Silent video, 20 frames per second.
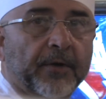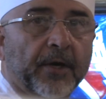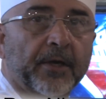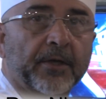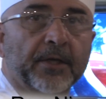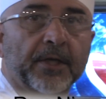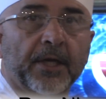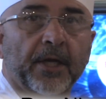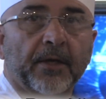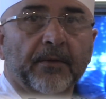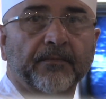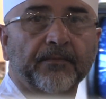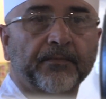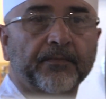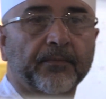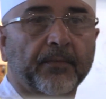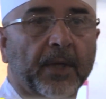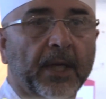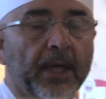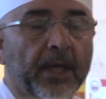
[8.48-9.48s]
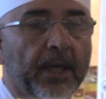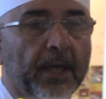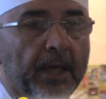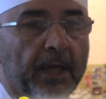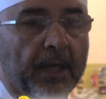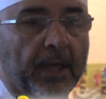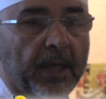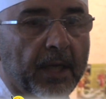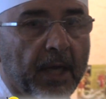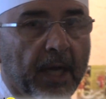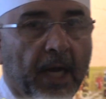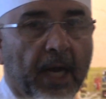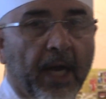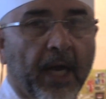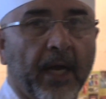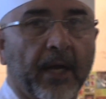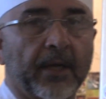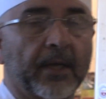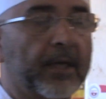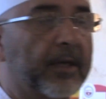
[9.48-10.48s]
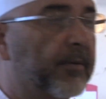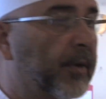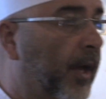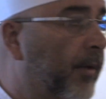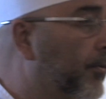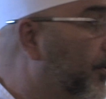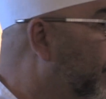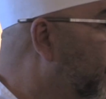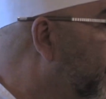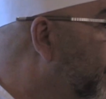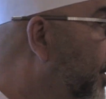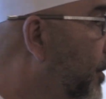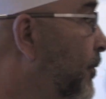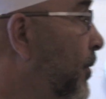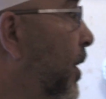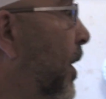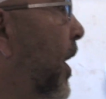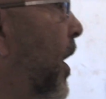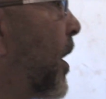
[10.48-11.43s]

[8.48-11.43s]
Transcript: Ron Neal. Uh, I'm going to give you a